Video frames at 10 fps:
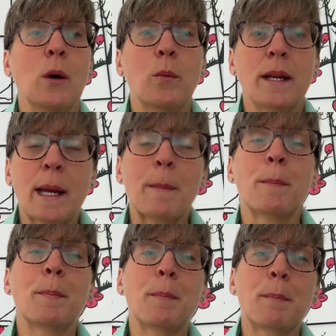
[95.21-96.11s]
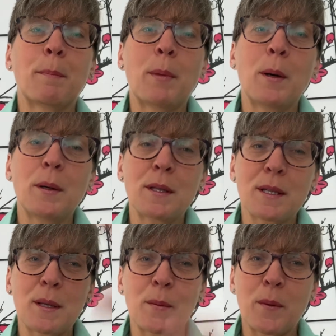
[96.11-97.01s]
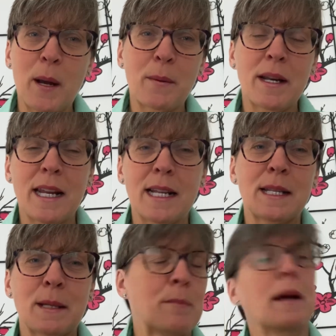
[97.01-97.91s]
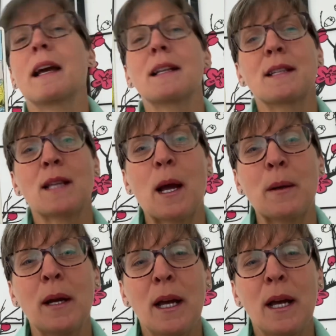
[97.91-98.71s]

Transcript: we get put where we need to be. So,